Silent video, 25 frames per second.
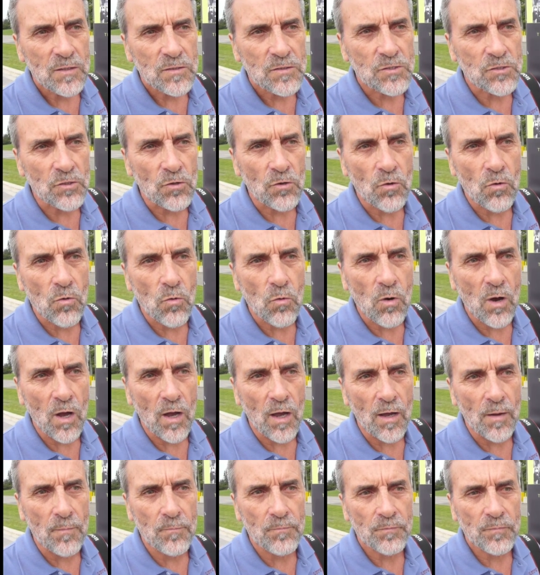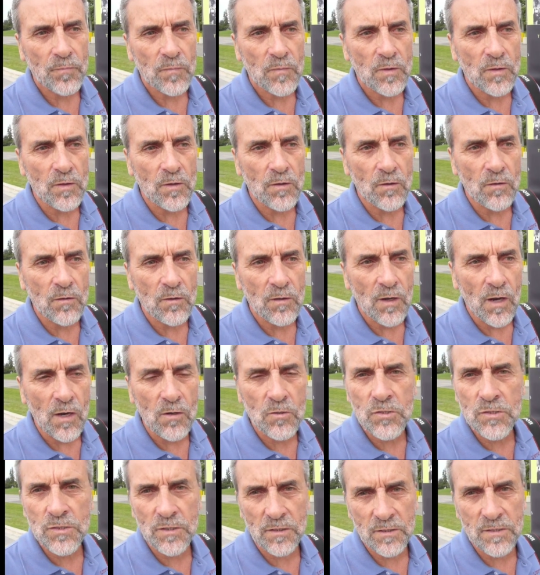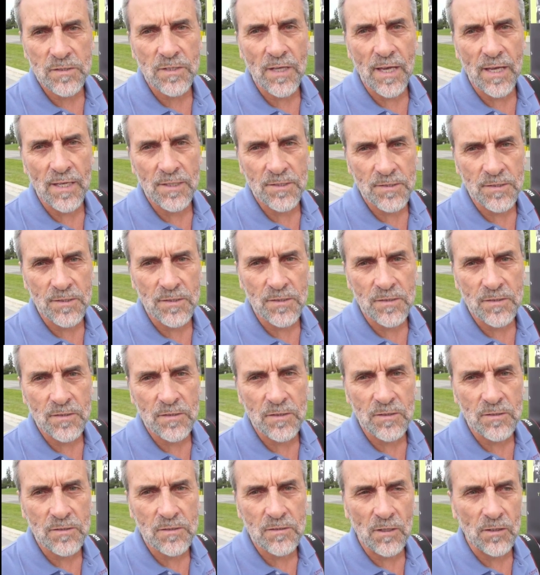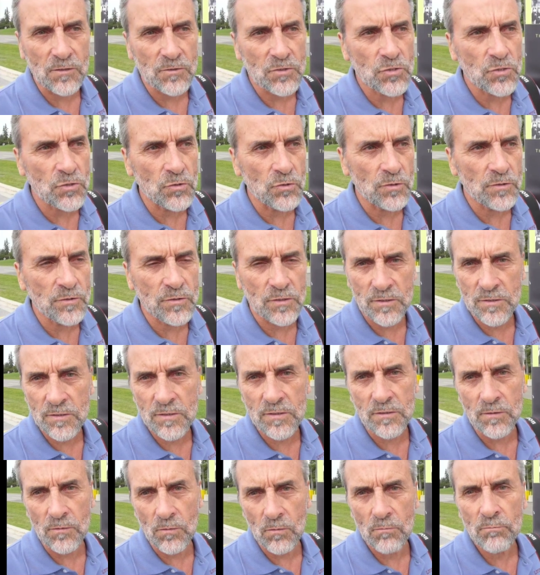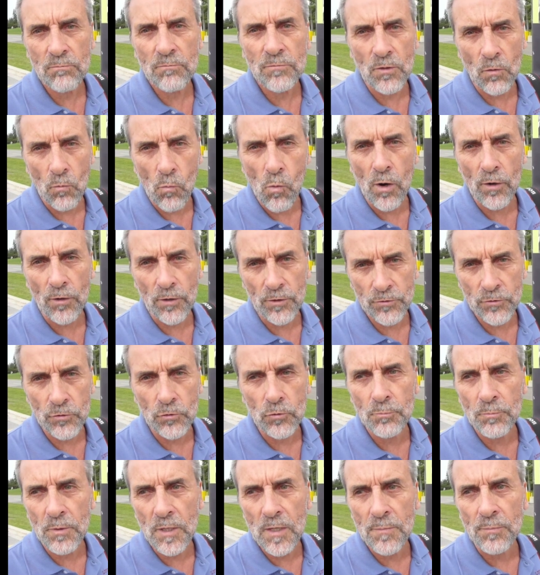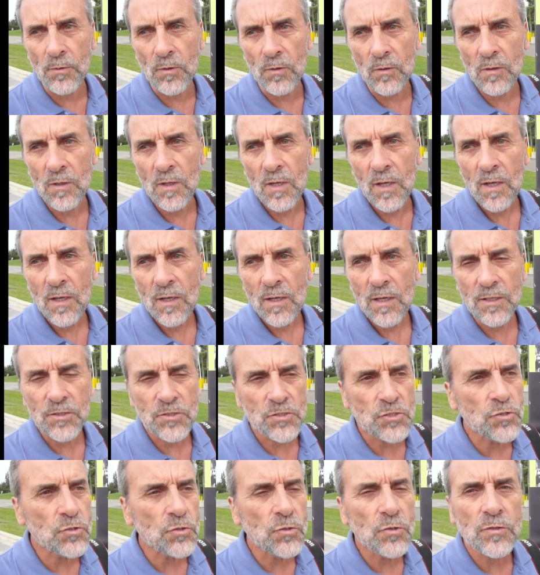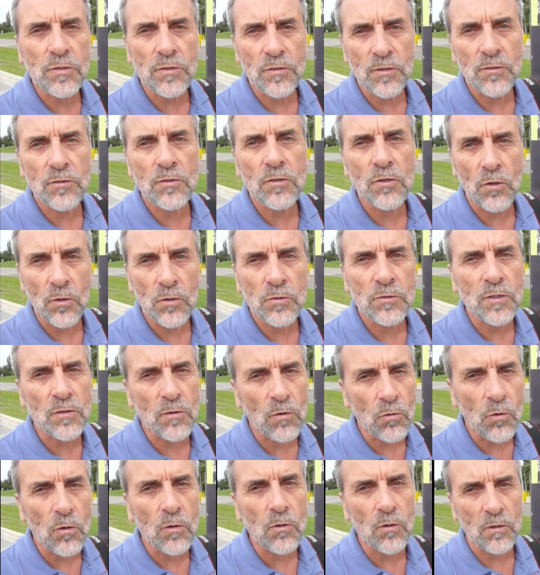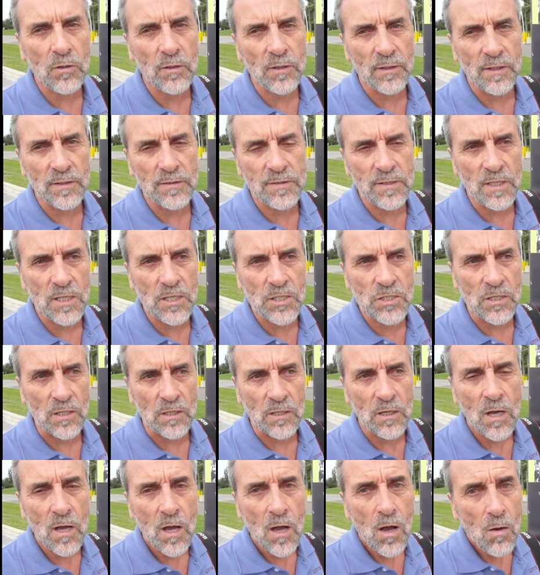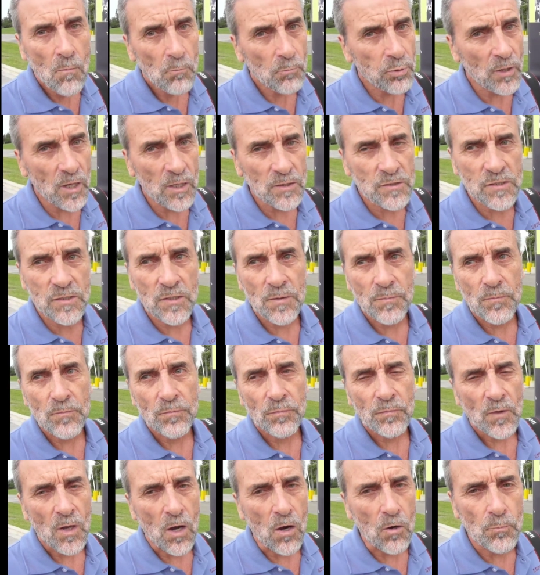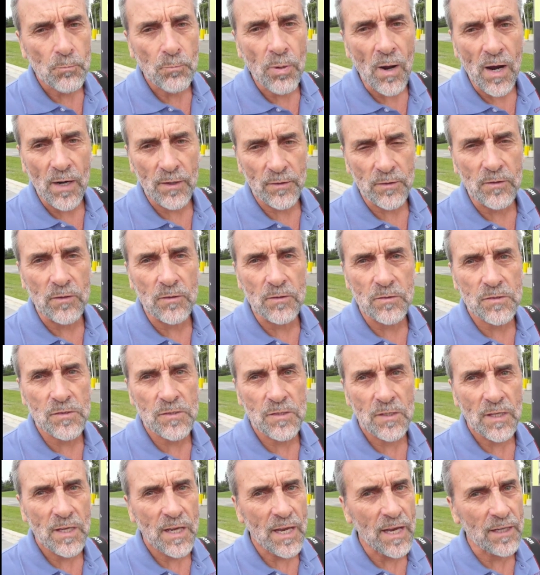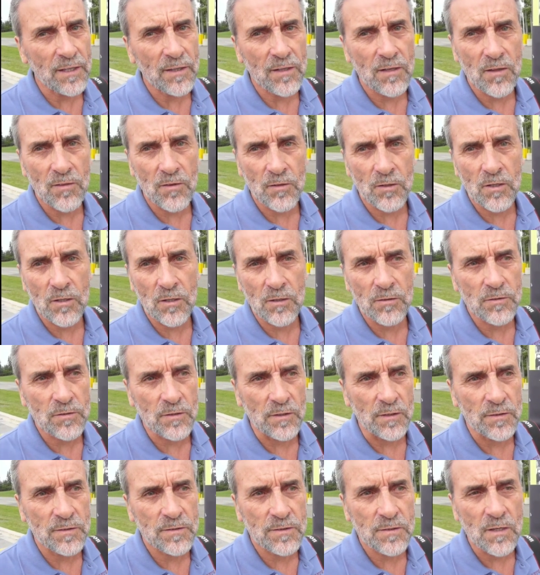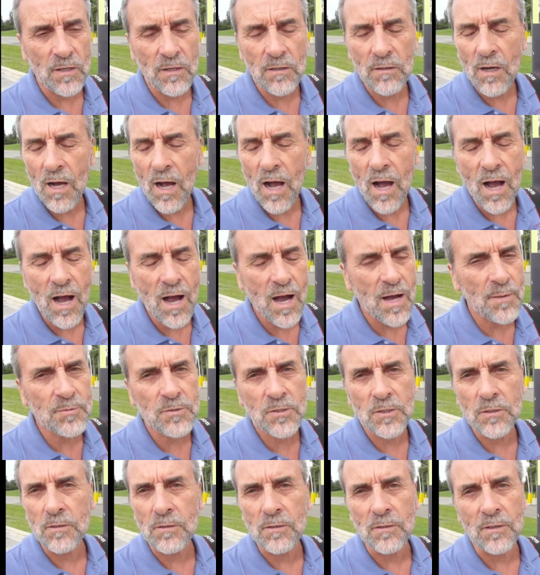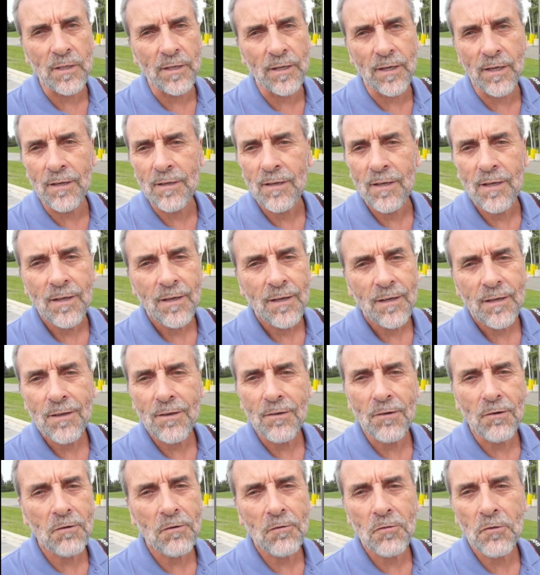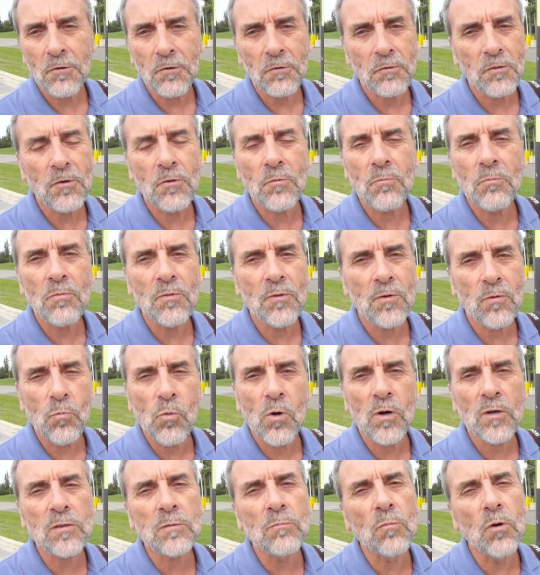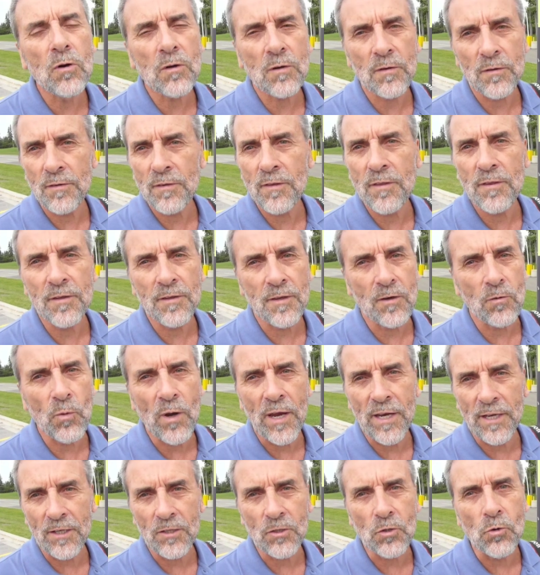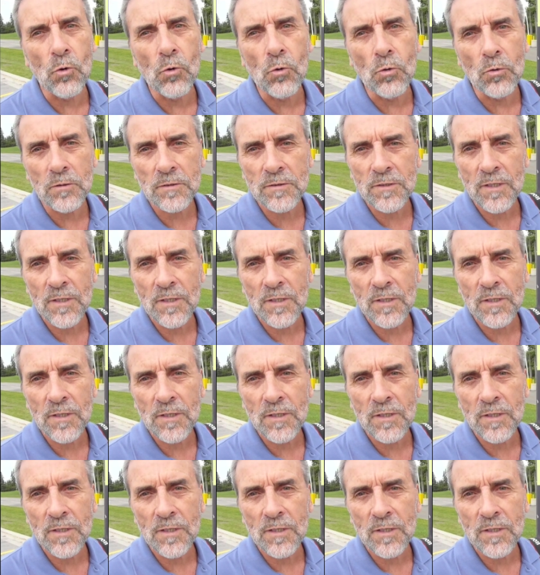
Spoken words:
So our success is not due just to one or two people. It's due to the whole organization. Plus, our partners in the other countries are absolutely, they're worth more than their weight in gold.